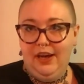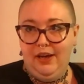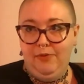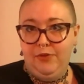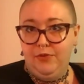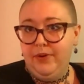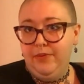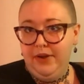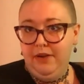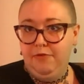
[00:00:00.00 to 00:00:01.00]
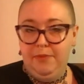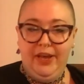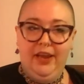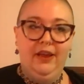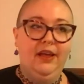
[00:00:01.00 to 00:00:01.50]
it was a reread for
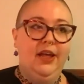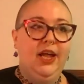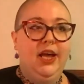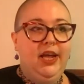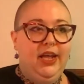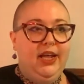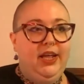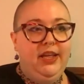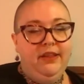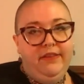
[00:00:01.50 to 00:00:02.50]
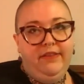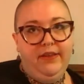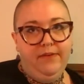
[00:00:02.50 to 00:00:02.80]
me, is